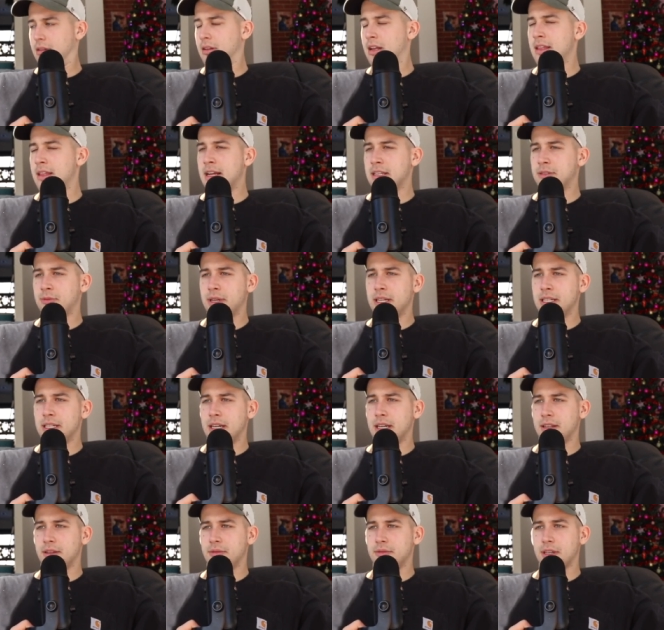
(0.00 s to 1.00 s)
And that's what he
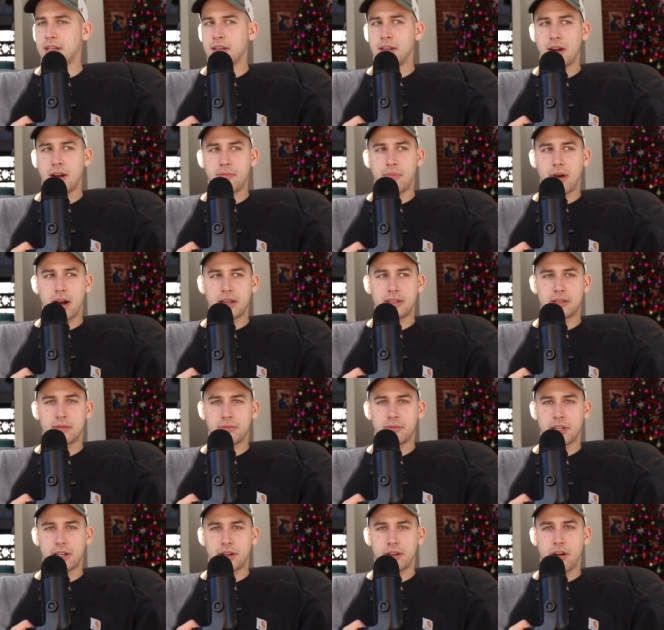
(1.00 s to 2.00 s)
did. He was like, "Can I buy
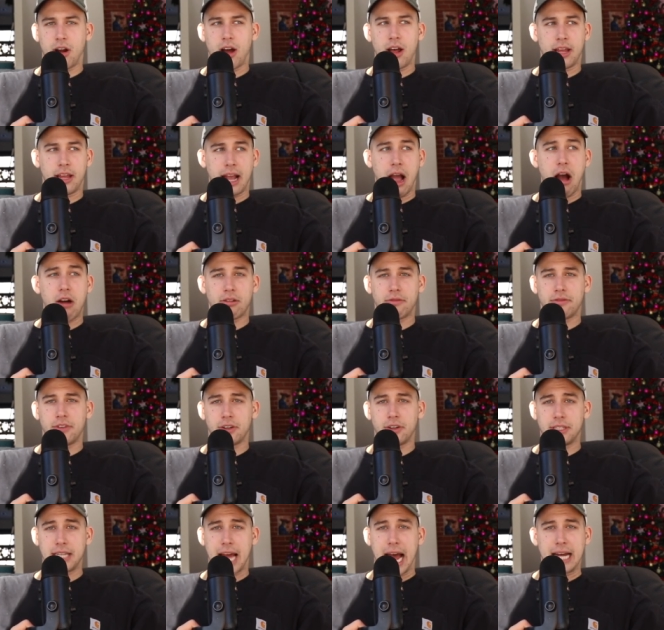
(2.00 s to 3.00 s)
some liquor like out of
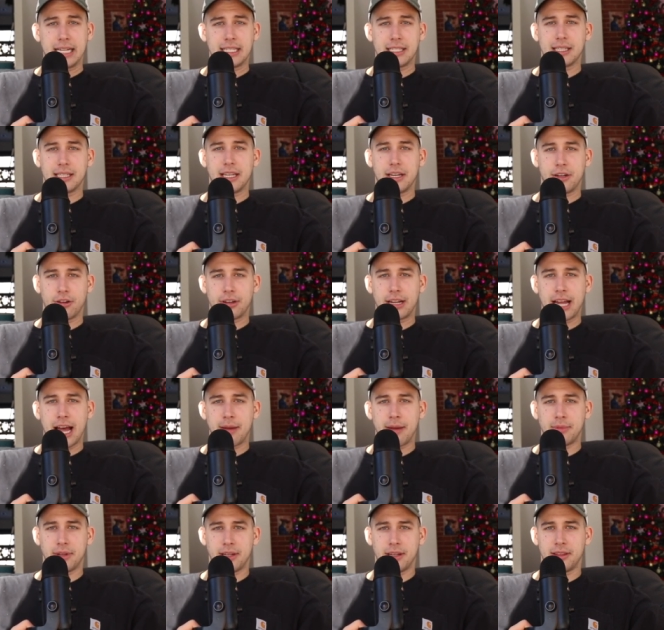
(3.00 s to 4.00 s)
your dad's liquor
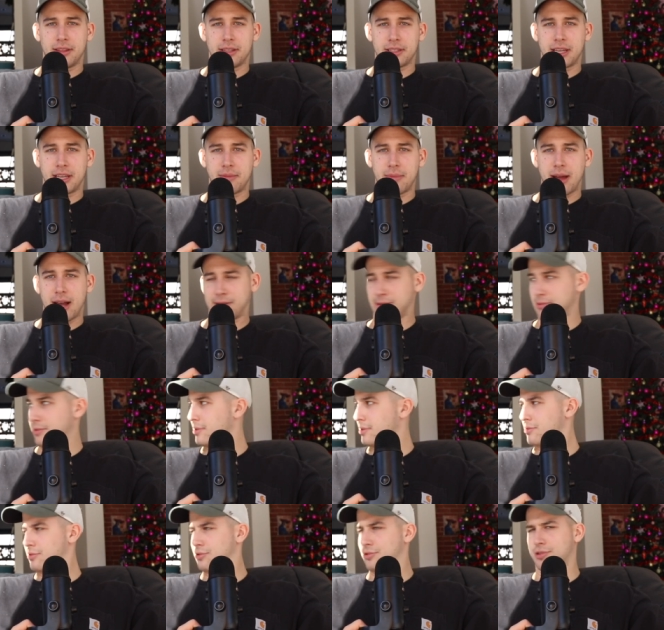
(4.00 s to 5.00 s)
cabinet?" And this kid Max was
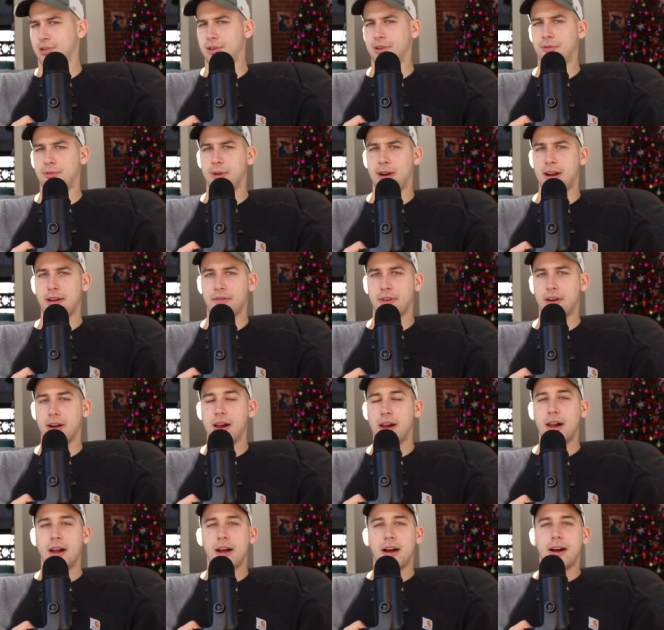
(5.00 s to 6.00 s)
like, "Sure, whatever."
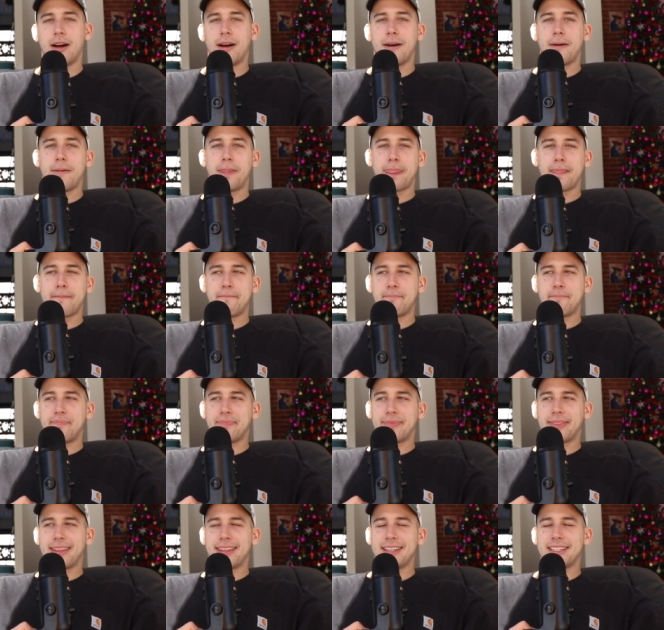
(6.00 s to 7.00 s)

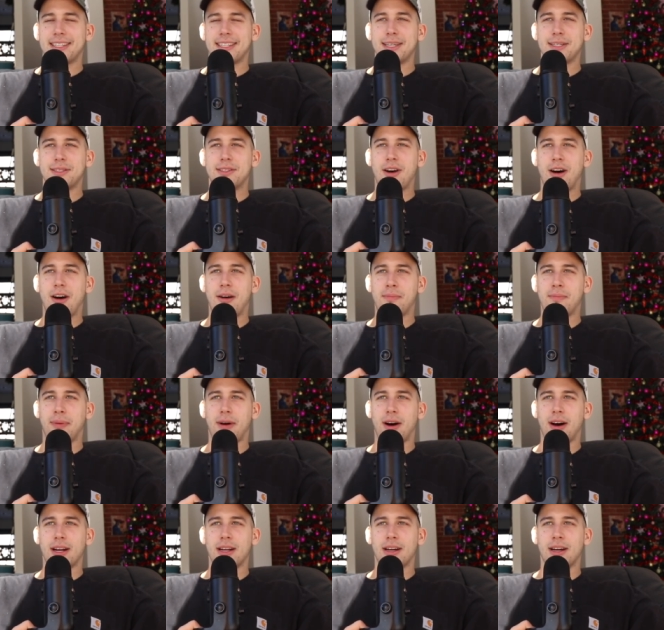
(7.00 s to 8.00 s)
This kid Tom
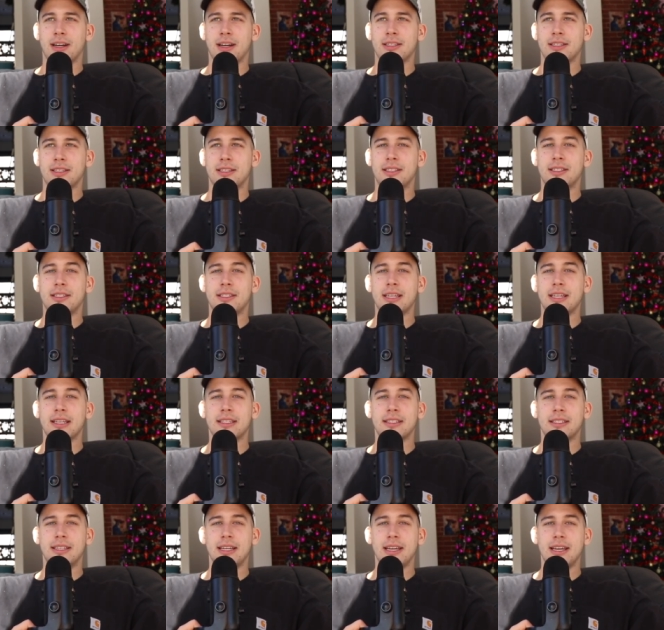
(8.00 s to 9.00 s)
bought a
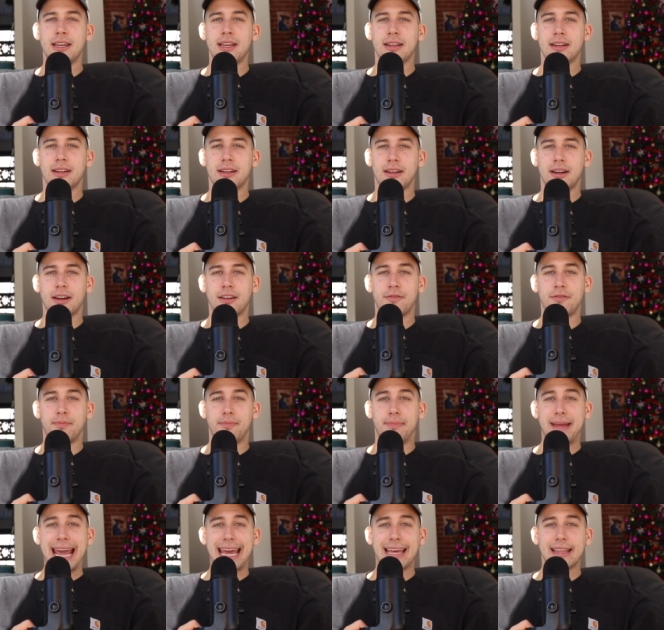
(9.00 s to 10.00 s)
60
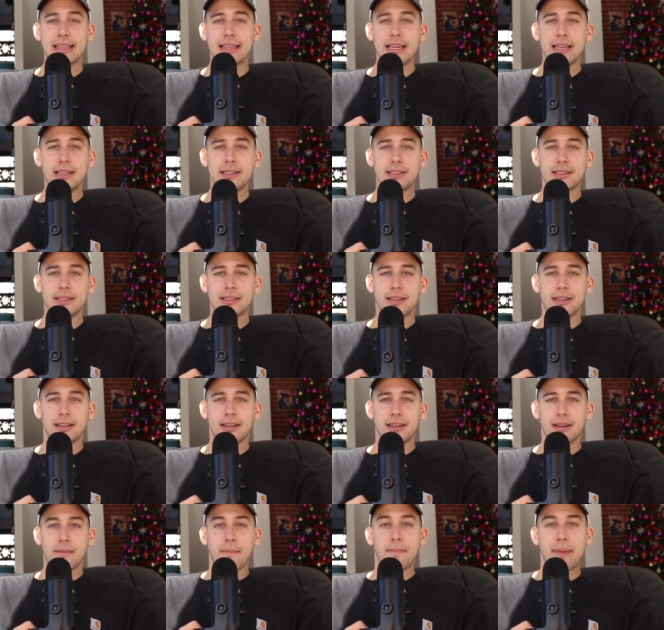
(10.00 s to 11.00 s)
of Bailey's.
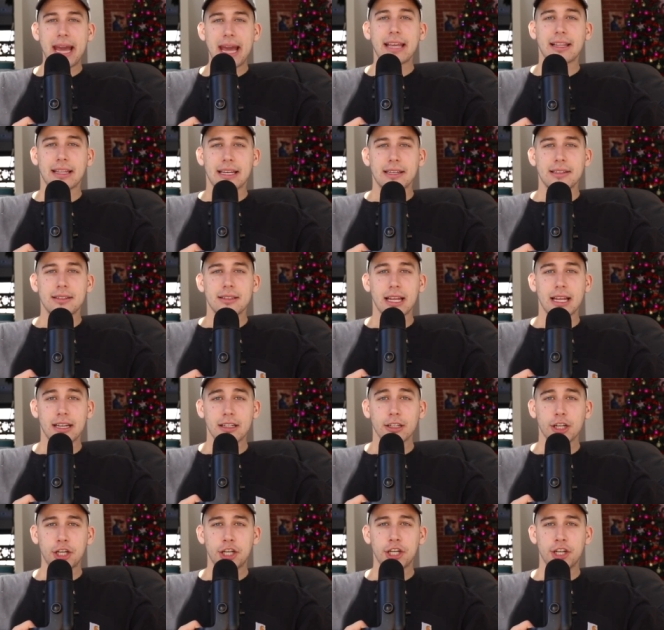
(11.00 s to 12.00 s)
Bailey's, like
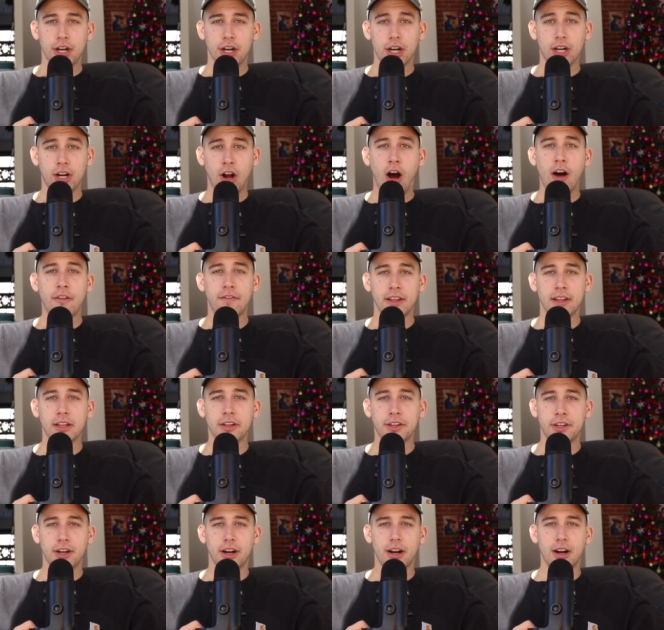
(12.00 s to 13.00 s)
liqueur, coffee
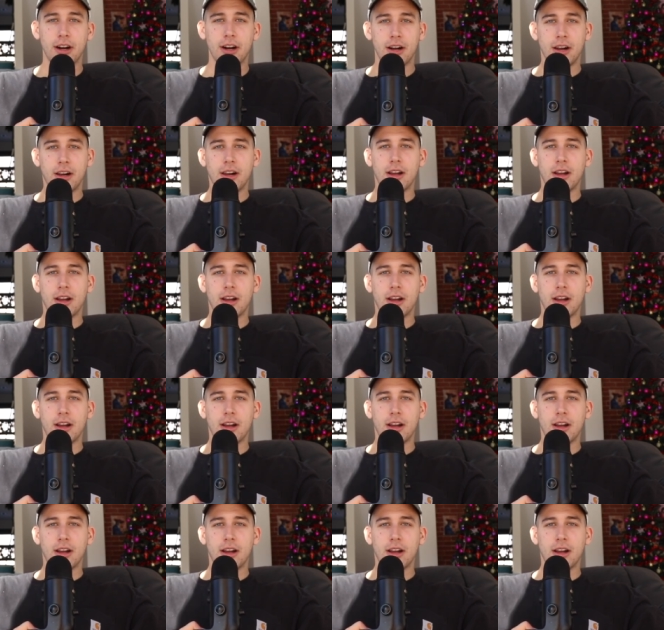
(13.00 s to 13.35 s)
liqueur.